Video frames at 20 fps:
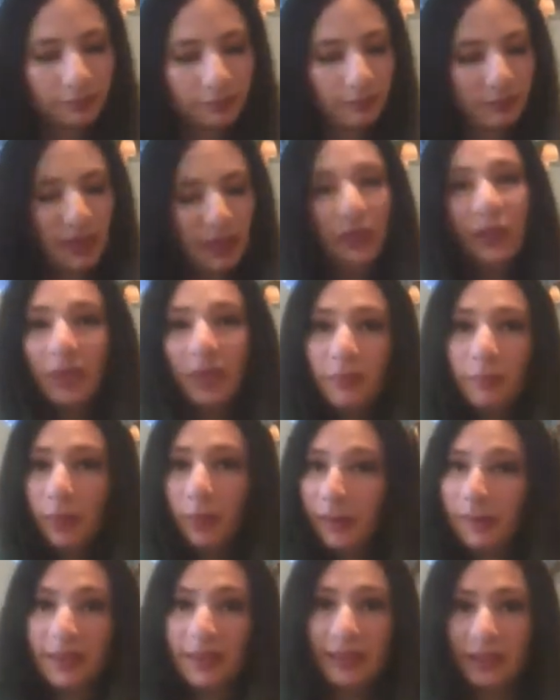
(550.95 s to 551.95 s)
you can
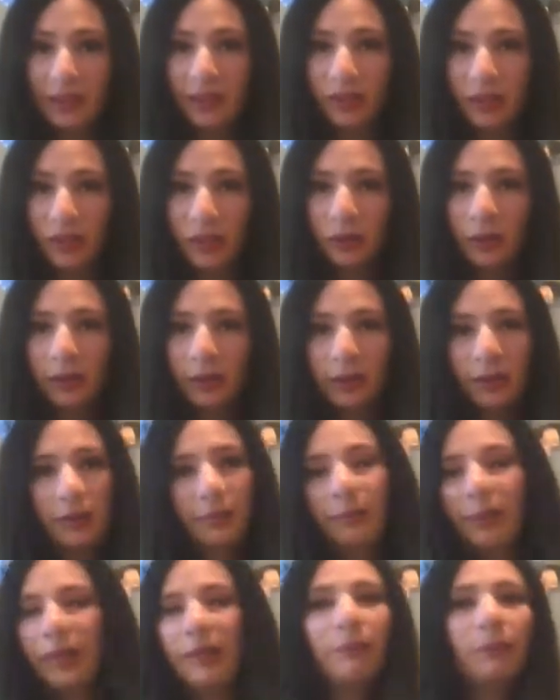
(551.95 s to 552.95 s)
put things in your stroller,
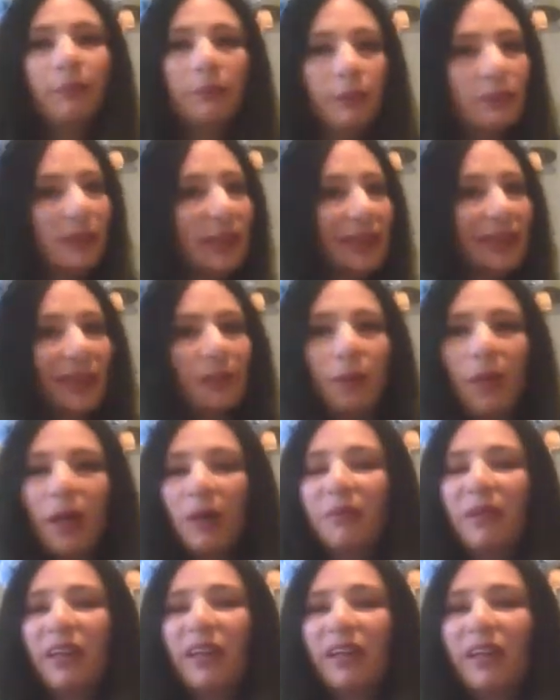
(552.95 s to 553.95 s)
but this is
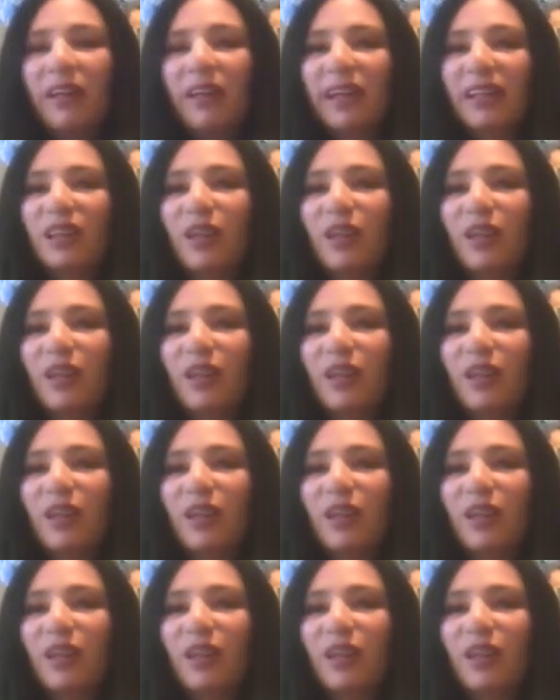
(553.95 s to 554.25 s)
probably